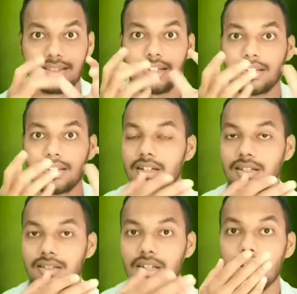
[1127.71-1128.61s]
that
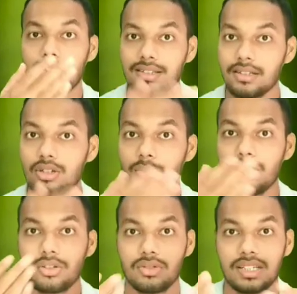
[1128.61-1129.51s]
is less than
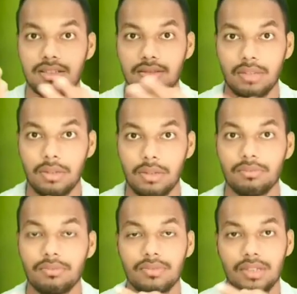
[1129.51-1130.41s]
0.06
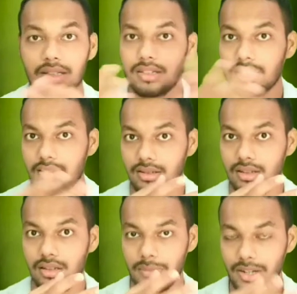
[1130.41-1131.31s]
mm, then that is
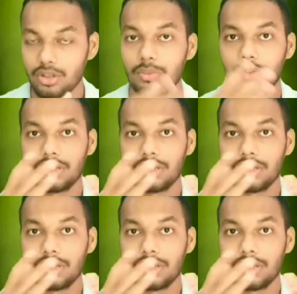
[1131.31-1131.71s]
micropore.